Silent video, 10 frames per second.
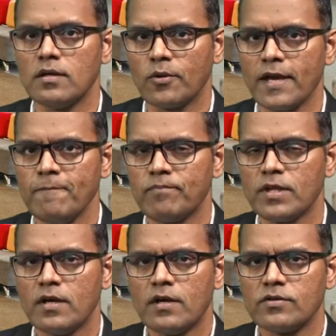Okay,
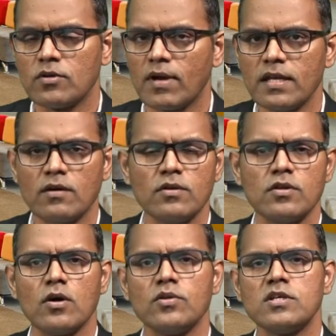so right now you
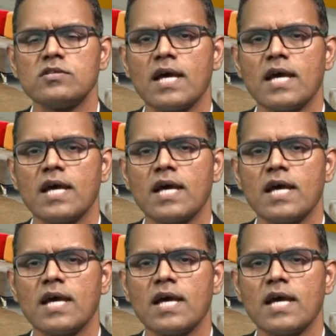know this: